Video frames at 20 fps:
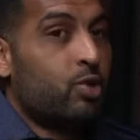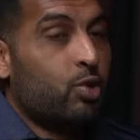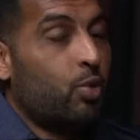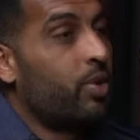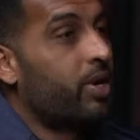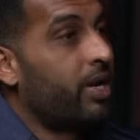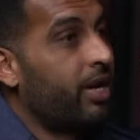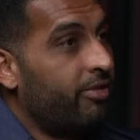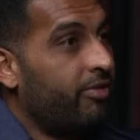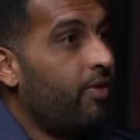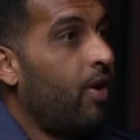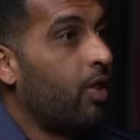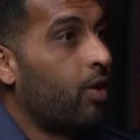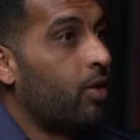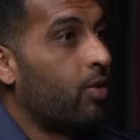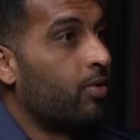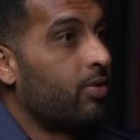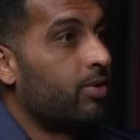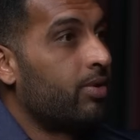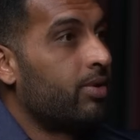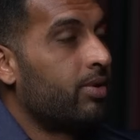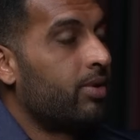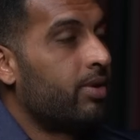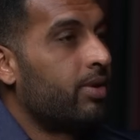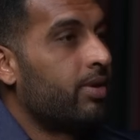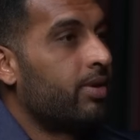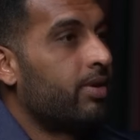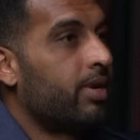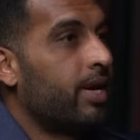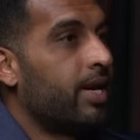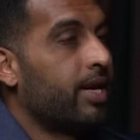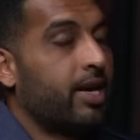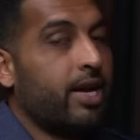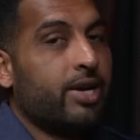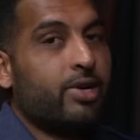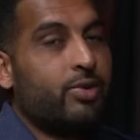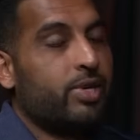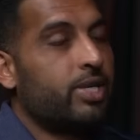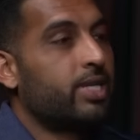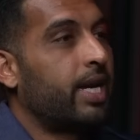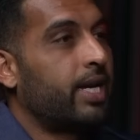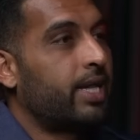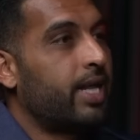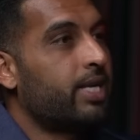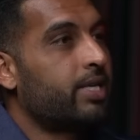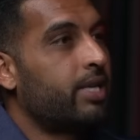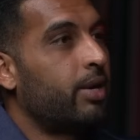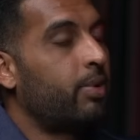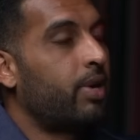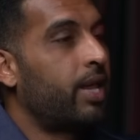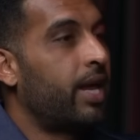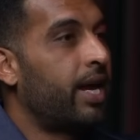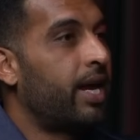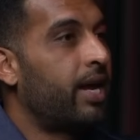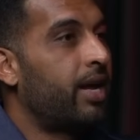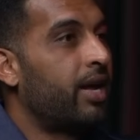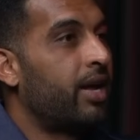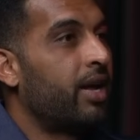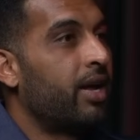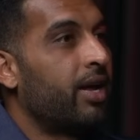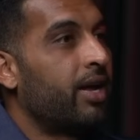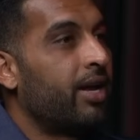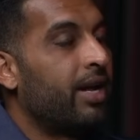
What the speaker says: so we're going to follow. In countries like this, they were like,